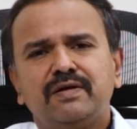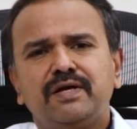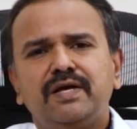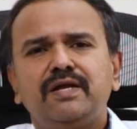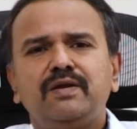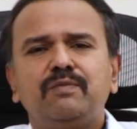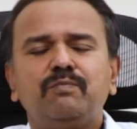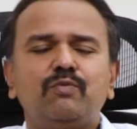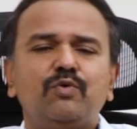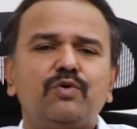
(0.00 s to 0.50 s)

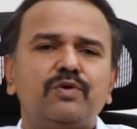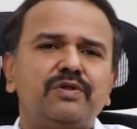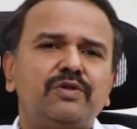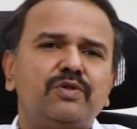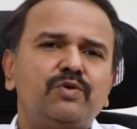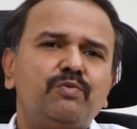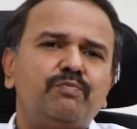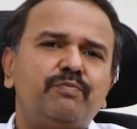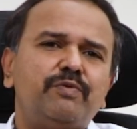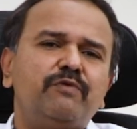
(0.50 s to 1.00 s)
in both
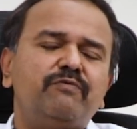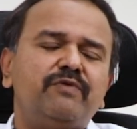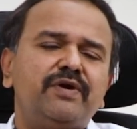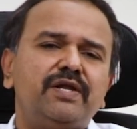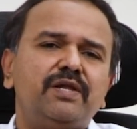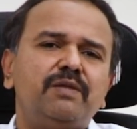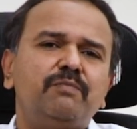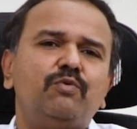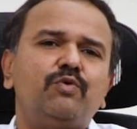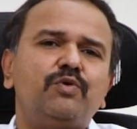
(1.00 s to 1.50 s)
to
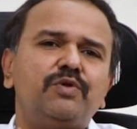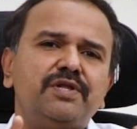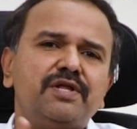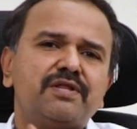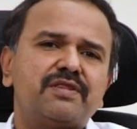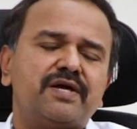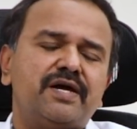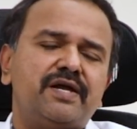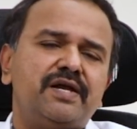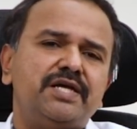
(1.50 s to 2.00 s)
prevent both
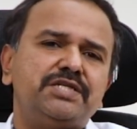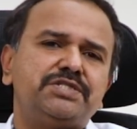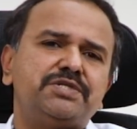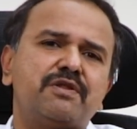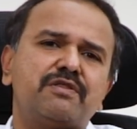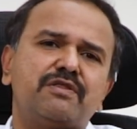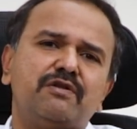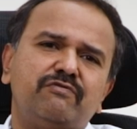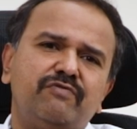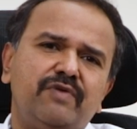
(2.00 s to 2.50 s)
these
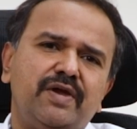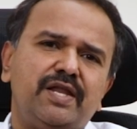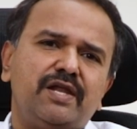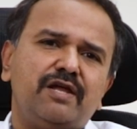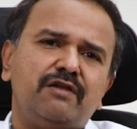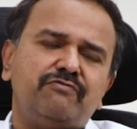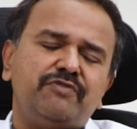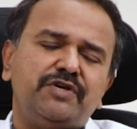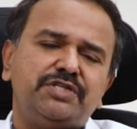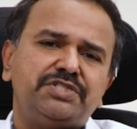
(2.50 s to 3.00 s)
conditions of
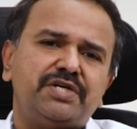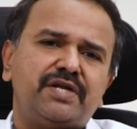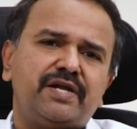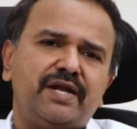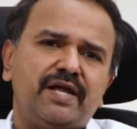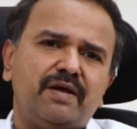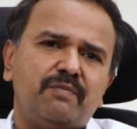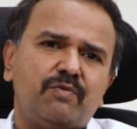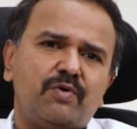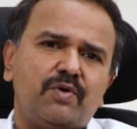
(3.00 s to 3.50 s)
anal fissure
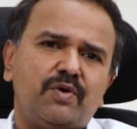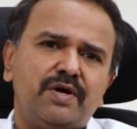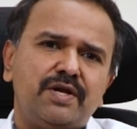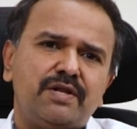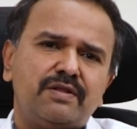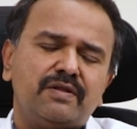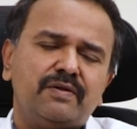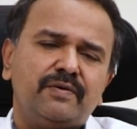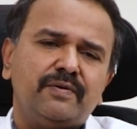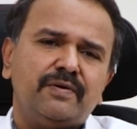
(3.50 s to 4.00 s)
and hemorrhoids.